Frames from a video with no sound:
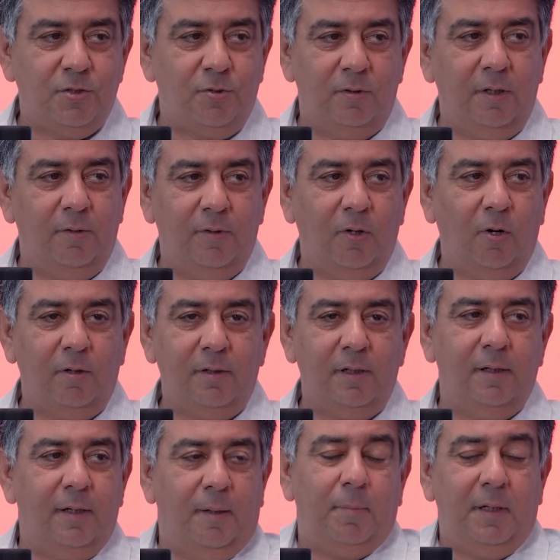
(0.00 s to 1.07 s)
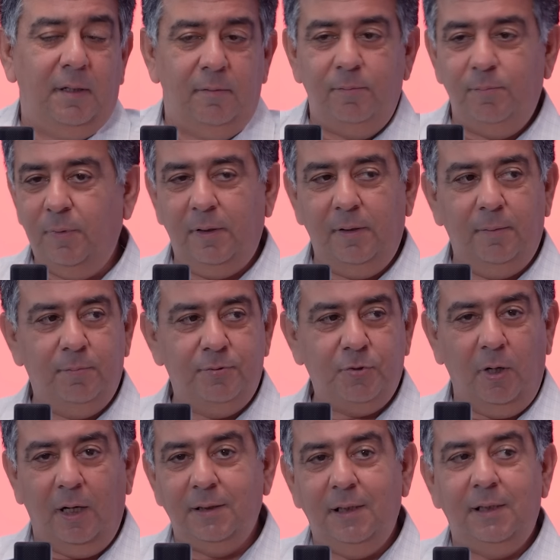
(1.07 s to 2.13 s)
So they were not,
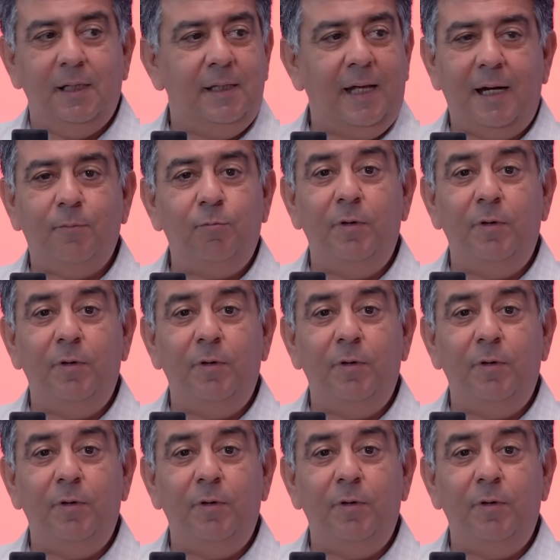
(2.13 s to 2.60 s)
so other than that,